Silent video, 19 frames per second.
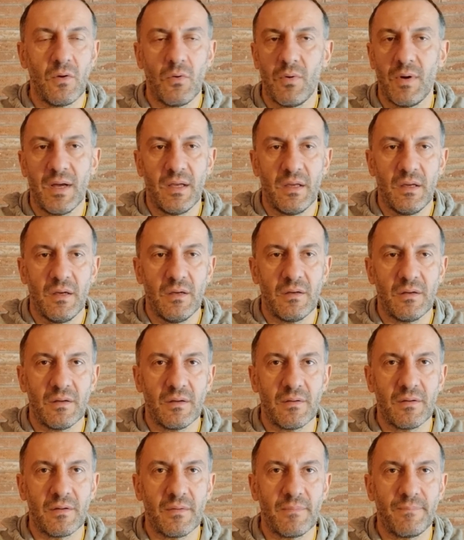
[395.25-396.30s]
Why?
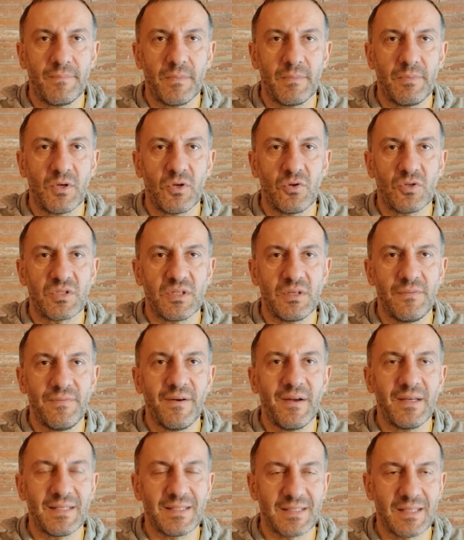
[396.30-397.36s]
Because
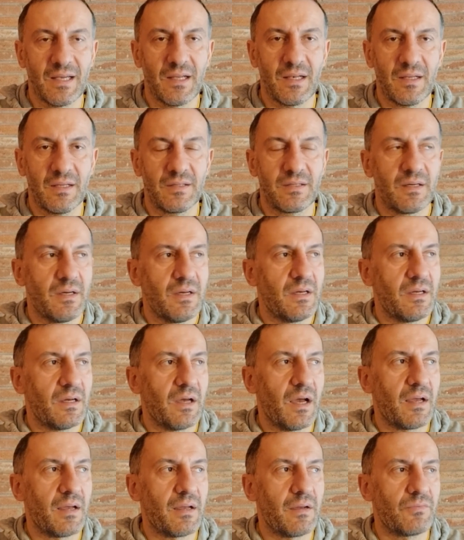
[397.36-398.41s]
if I sell it,
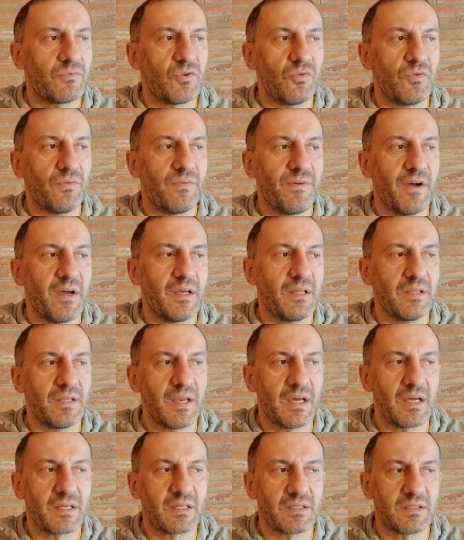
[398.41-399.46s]
I have to find
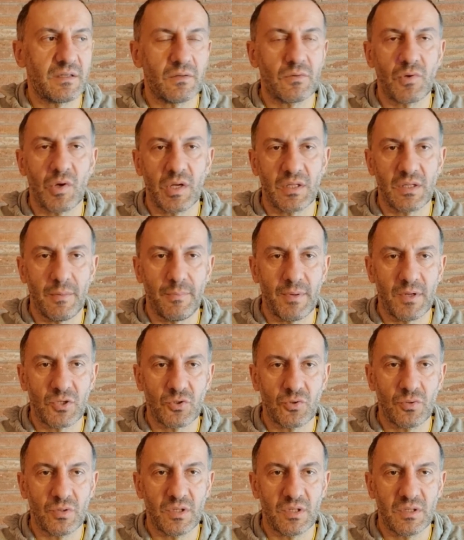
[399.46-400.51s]
next great
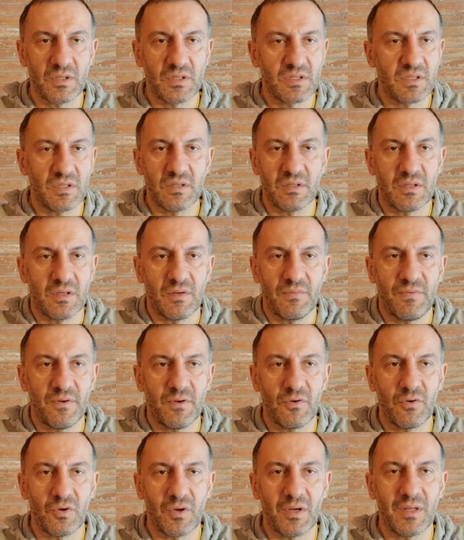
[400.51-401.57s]
opportunities, and
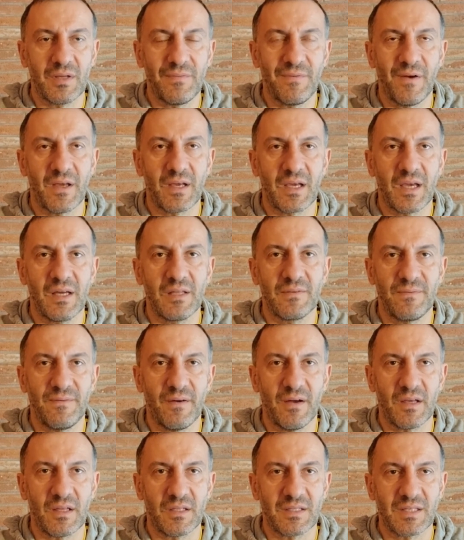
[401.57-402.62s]
if I can't
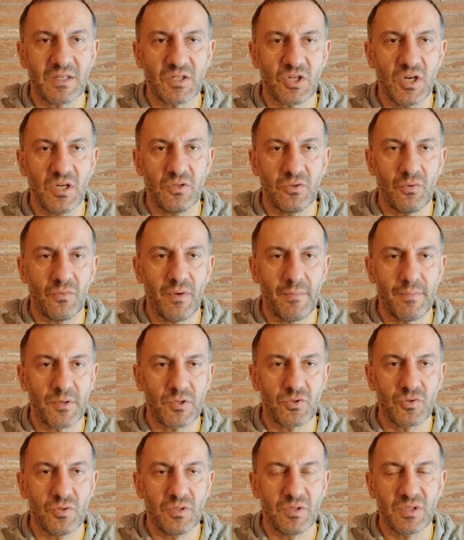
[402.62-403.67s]
find such kind of
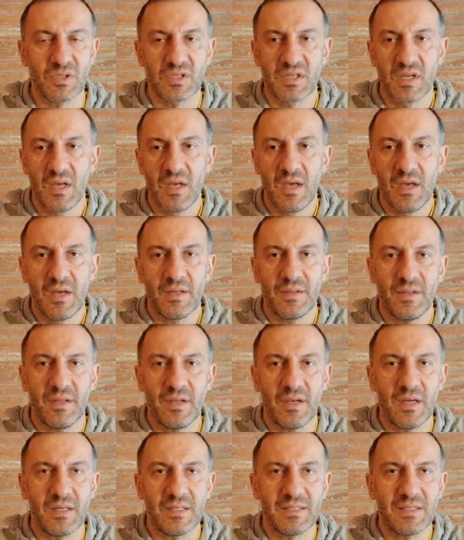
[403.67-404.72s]
opportunities,
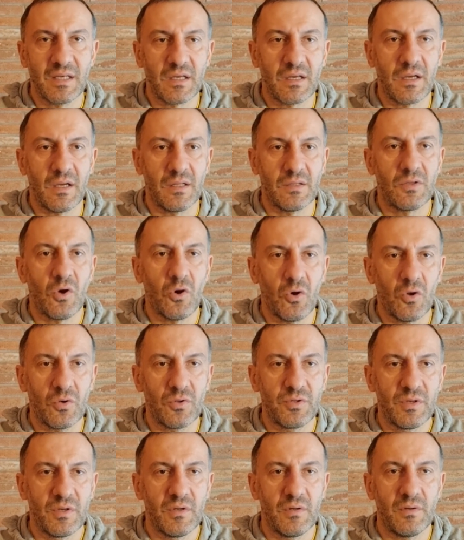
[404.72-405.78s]
then I stick and hold
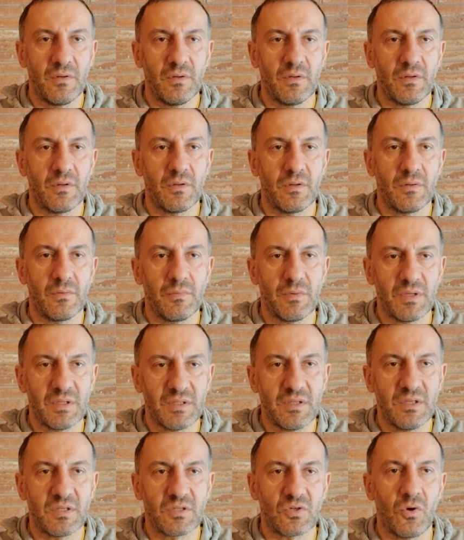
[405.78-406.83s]

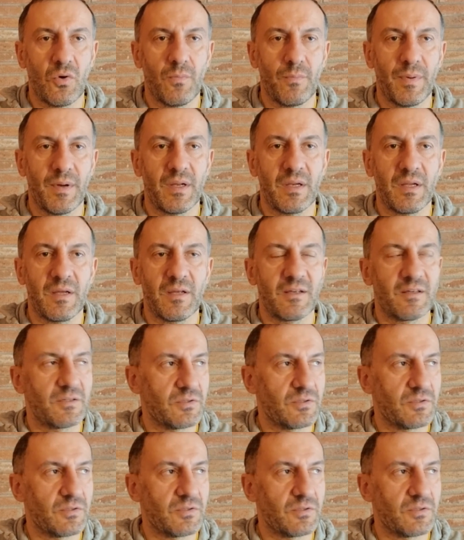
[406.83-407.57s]
with this company.